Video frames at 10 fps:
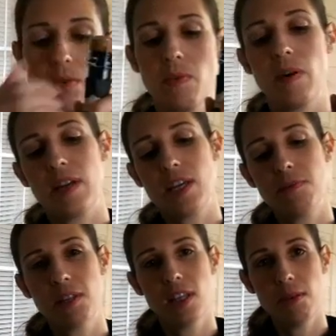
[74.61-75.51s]
we want to
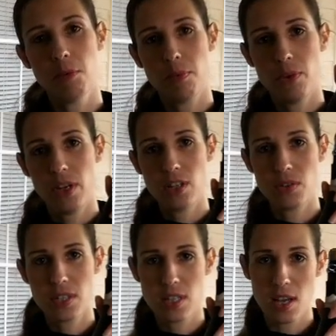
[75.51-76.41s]
keep the label pointed
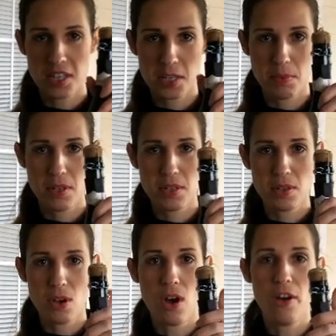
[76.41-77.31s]
towards the customer as